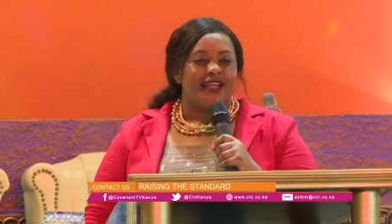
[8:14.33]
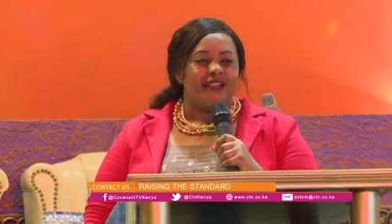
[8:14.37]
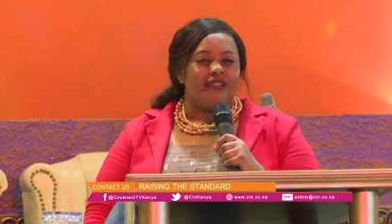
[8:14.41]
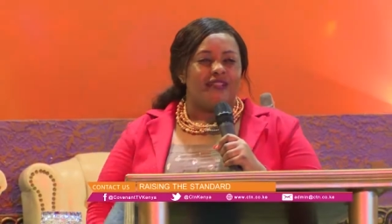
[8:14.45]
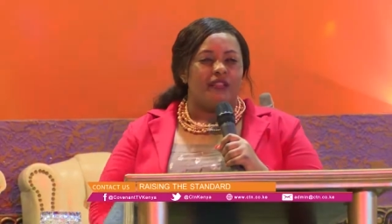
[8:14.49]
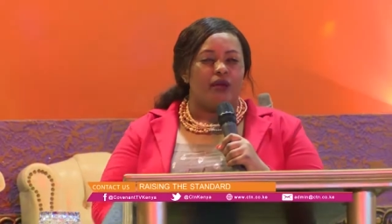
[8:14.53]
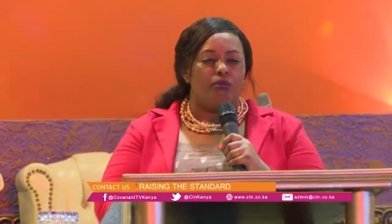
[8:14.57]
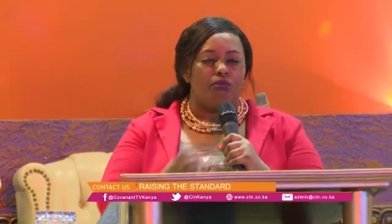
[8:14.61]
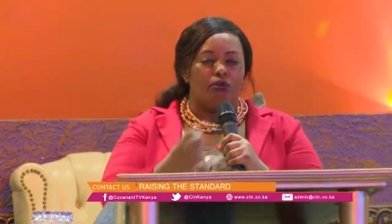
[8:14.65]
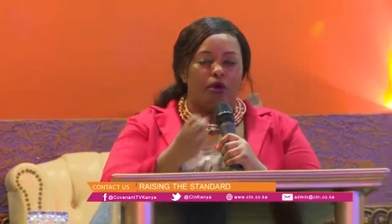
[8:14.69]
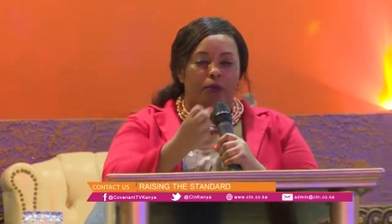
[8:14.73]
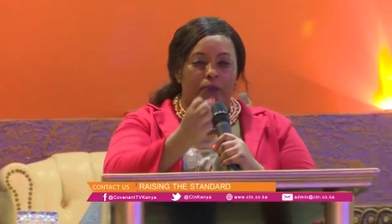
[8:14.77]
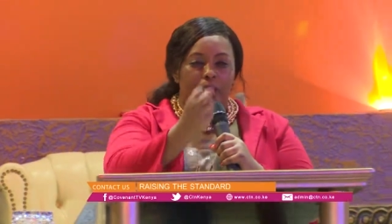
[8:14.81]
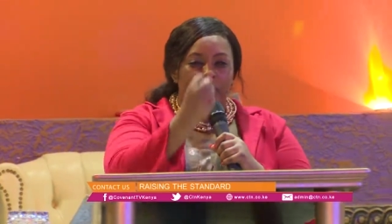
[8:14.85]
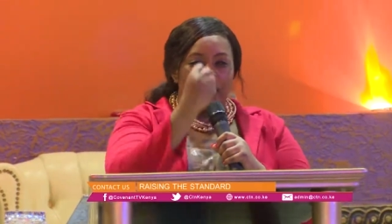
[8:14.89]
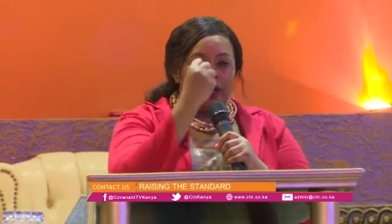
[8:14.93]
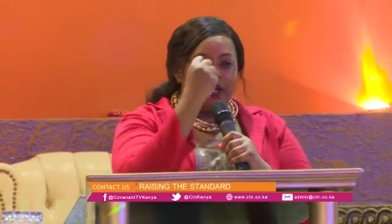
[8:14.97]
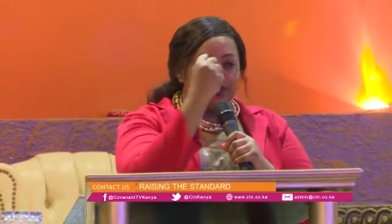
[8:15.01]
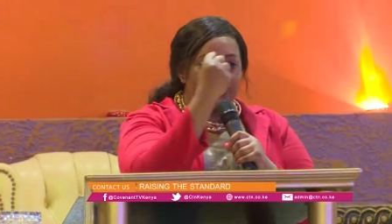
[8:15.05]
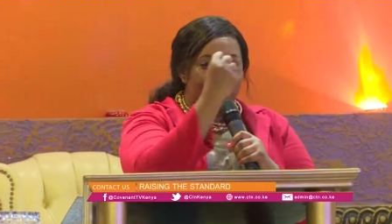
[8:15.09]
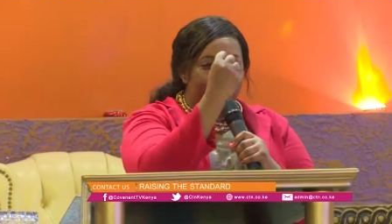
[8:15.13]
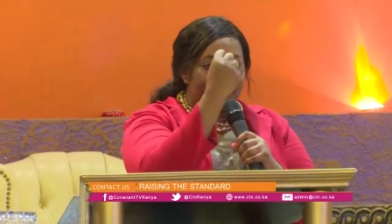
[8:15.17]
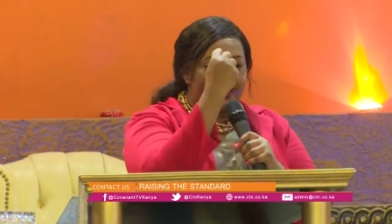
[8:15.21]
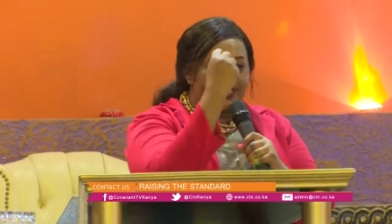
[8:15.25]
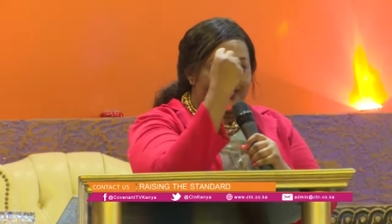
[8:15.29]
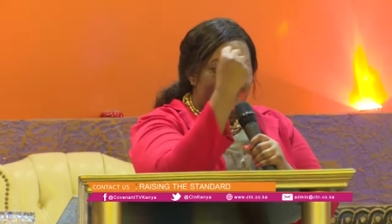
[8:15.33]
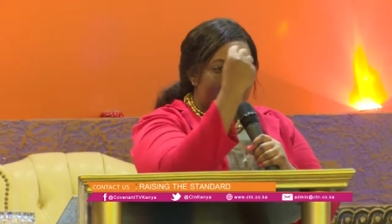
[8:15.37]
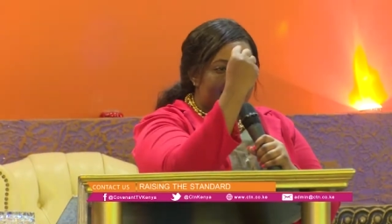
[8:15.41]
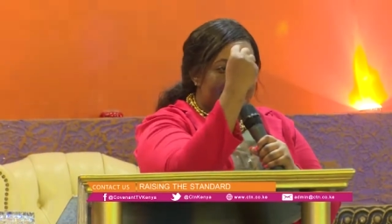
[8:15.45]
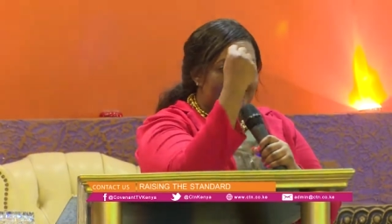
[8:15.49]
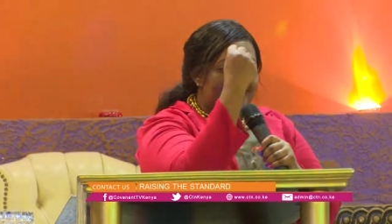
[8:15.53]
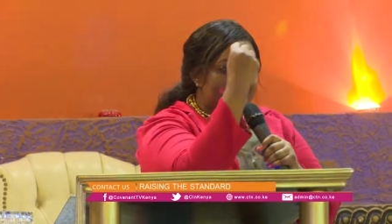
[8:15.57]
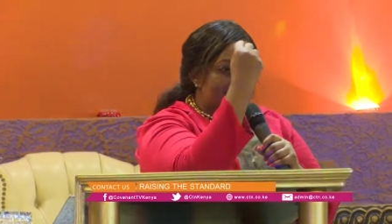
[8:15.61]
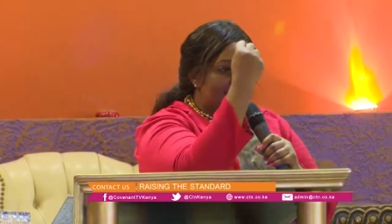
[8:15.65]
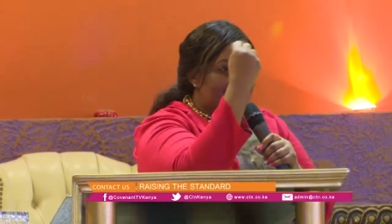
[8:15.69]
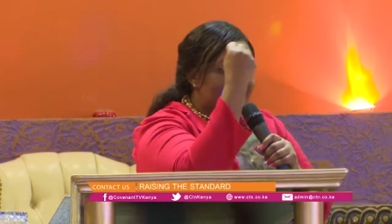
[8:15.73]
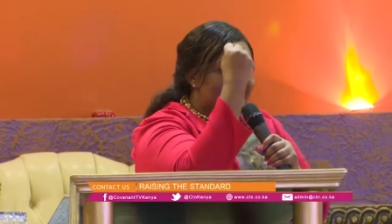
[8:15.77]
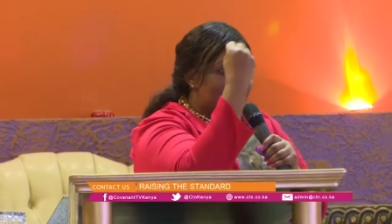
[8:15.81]
the more precious
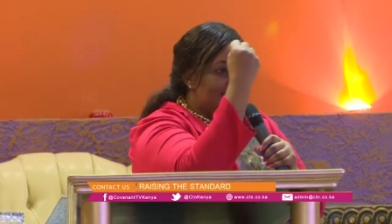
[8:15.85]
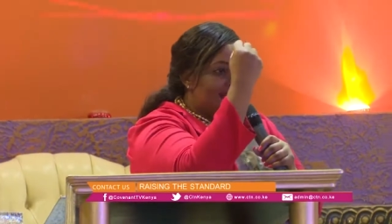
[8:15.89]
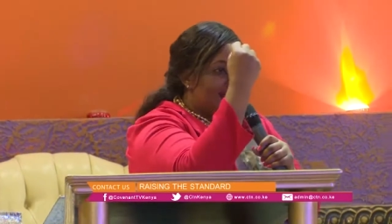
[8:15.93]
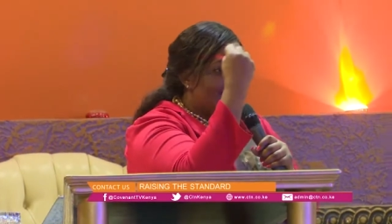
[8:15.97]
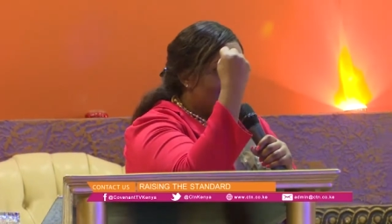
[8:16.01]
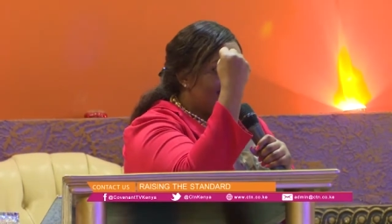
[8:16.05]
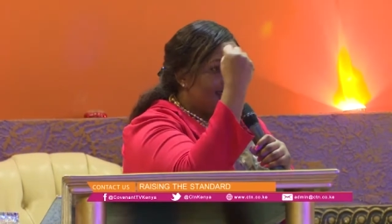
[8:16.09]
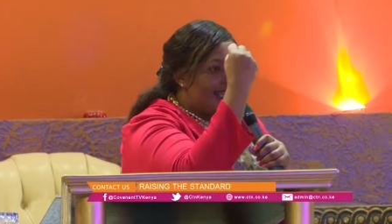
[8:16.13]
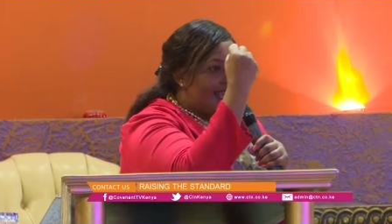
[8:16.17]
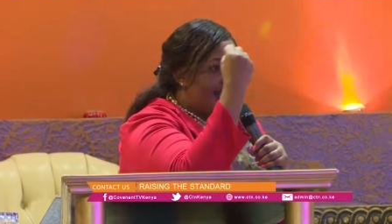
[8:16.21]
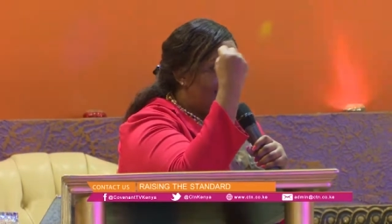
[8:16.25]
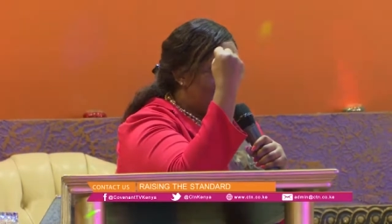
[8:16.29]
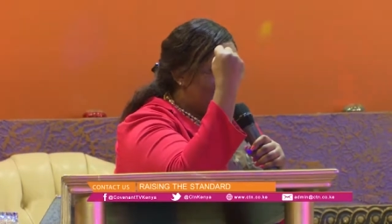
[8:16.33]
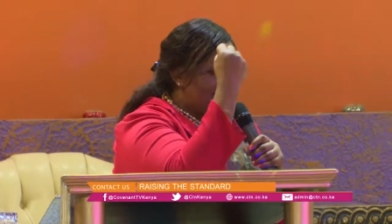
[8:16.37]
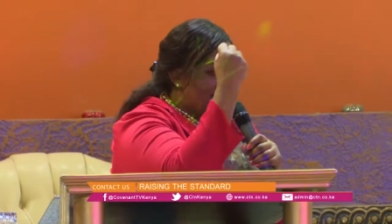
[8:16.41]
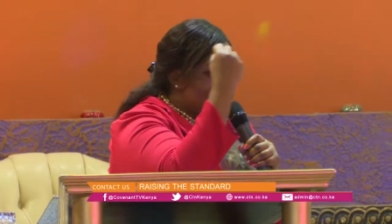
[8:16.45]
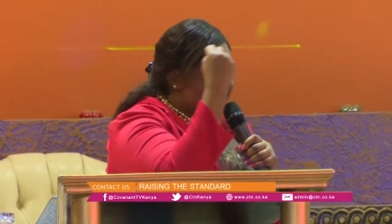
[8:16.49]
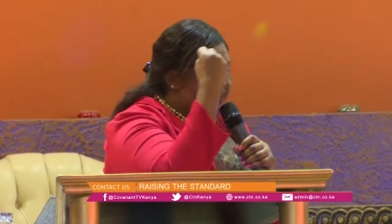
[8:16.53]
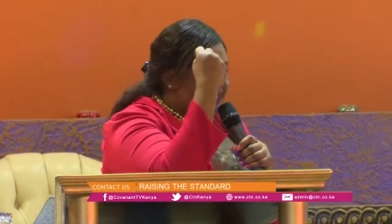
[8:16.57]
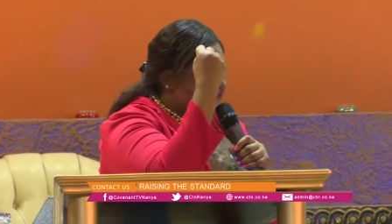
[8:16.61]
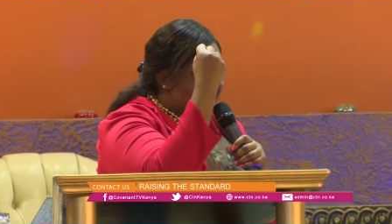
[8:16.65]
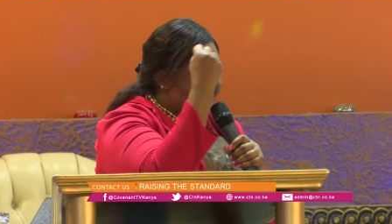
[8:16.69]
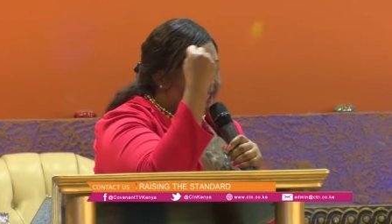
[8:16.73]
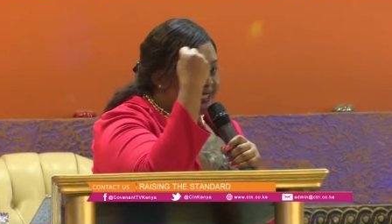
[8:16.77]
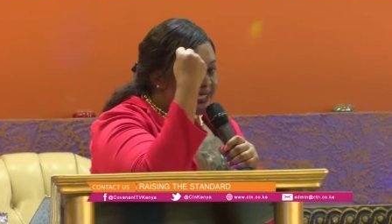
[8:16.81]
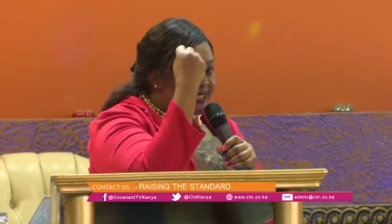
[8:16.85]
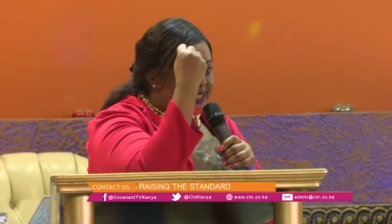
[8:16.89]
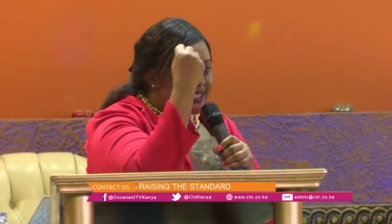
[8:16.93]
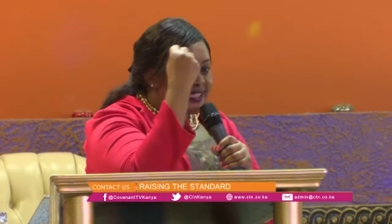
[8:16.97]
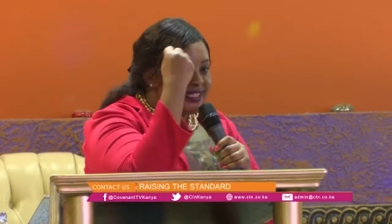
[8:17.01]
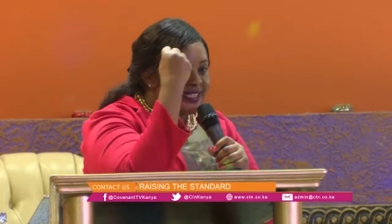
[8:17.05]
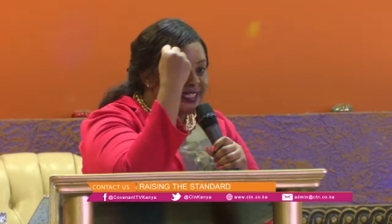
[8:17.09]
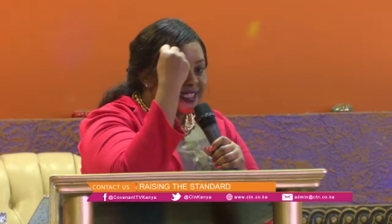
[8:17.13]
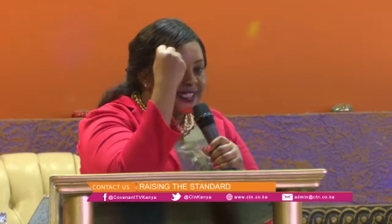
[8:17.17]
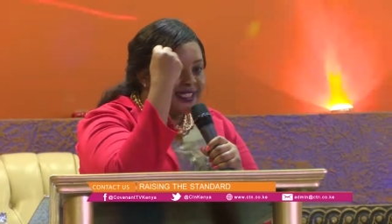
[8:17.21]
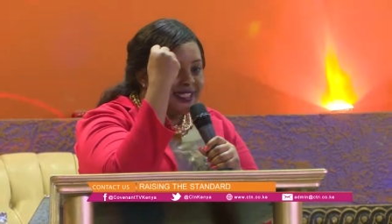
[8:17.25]
the harvest is.